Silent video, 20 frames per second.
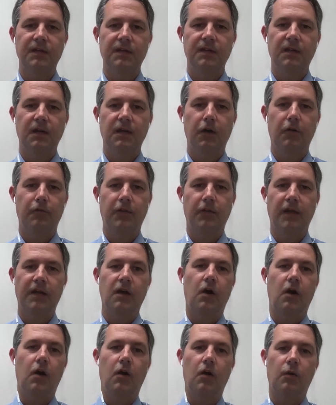like
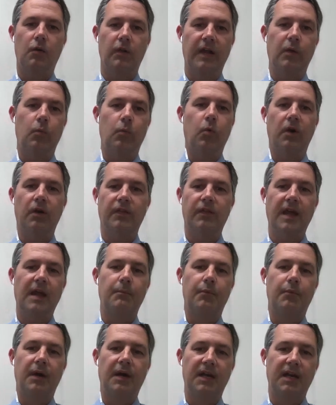where
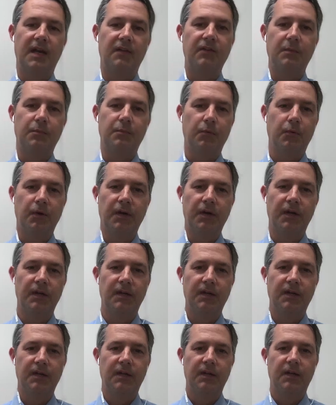that break even point
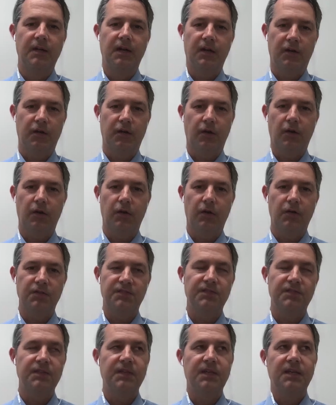
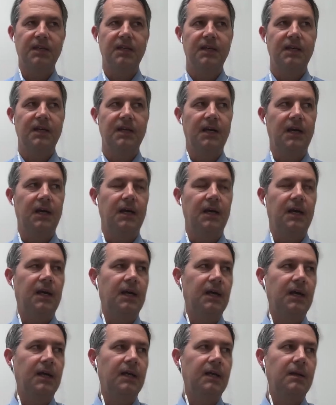occurs.
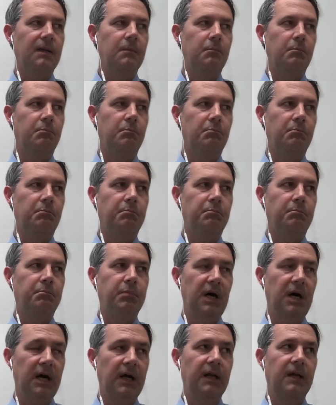
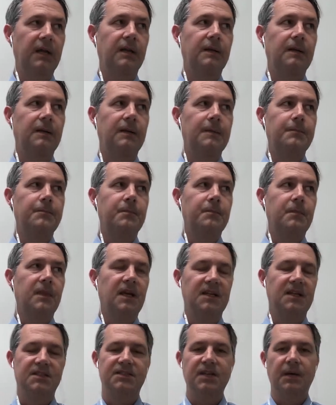But
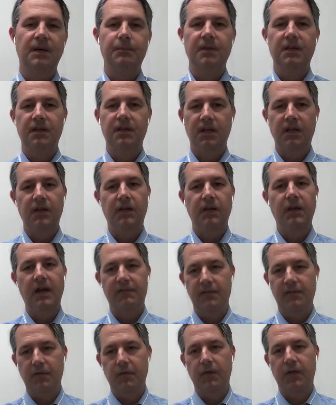it's something that you have
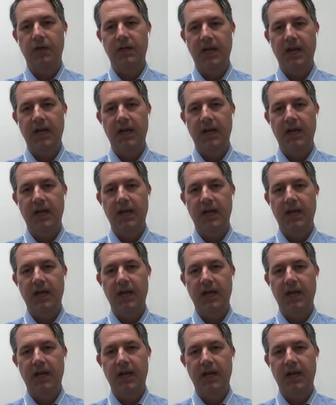to look at